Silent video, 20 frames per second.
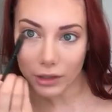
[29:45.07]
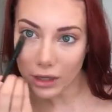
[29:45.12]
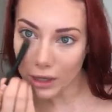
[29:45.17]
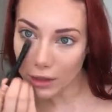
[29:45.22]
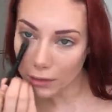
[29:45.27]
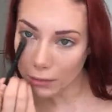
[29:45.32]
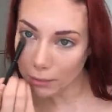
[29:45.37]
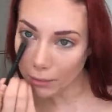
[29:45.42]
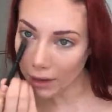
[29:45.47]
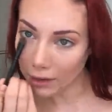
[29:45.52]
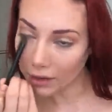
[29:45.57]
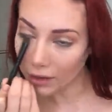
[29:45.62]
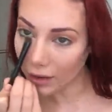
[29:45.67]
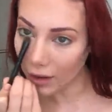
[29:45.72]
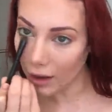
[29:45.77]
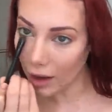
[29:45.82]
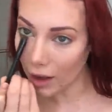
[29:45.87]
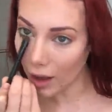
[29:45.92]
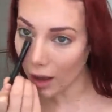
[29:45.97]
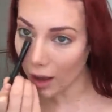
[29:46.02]
right,
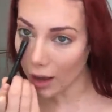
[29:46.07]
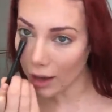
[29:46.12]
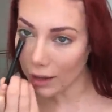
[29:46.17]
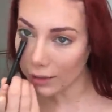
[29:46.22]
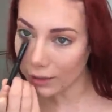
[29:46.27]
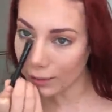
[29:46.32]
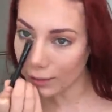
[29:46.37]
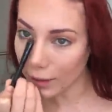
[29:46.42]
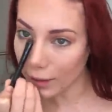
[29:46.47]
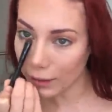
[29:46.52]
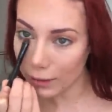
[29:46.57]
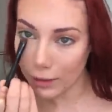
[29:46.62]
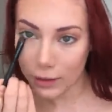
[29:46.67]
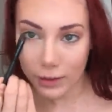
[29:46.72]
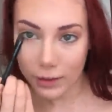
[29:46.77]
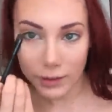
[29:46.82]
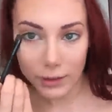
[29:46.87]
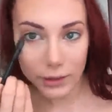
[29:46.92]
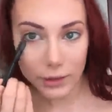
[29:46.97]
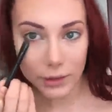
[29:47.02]
underneath my
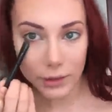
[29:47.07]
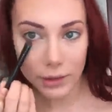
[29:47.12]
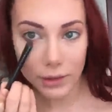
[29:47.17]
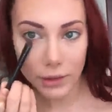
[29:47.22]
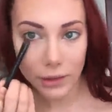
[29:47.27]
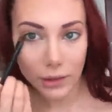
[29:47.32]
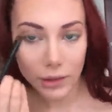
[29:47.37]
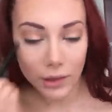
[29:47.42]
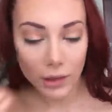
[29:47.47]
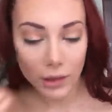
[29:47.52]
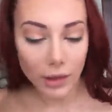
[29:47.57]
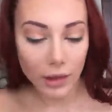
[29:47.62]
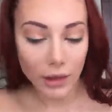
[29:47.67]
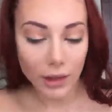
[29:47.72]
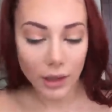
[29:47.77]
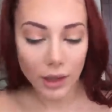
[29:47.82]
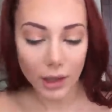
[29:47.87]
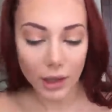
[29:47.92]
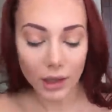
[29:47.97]
eyes like this.